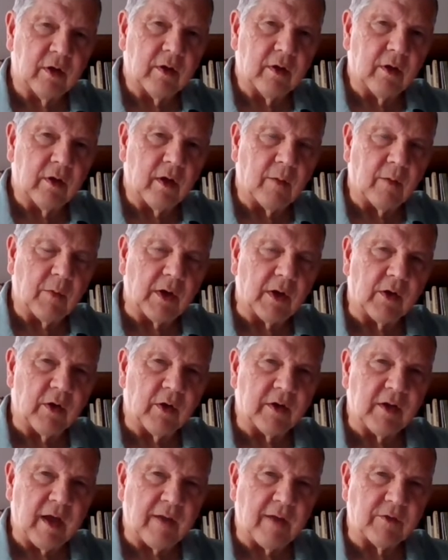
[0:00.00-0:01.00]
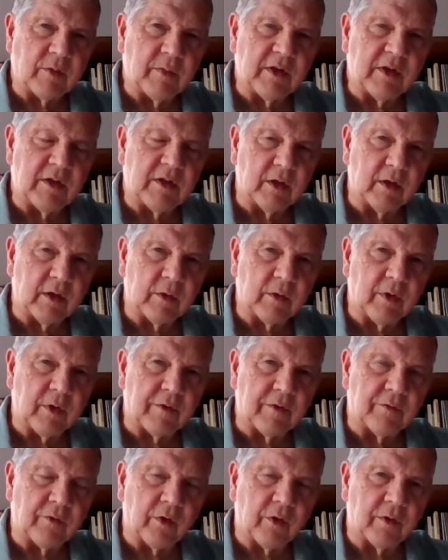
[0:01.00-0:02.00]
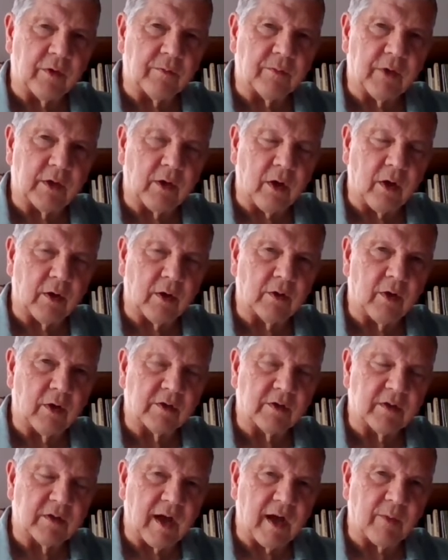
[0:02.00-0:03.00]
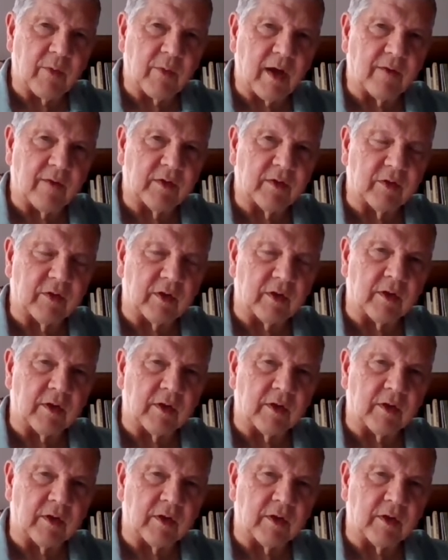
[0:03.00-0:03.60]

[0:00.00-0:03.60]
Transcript: are going to have to be dealing with for a long, long time, obviously.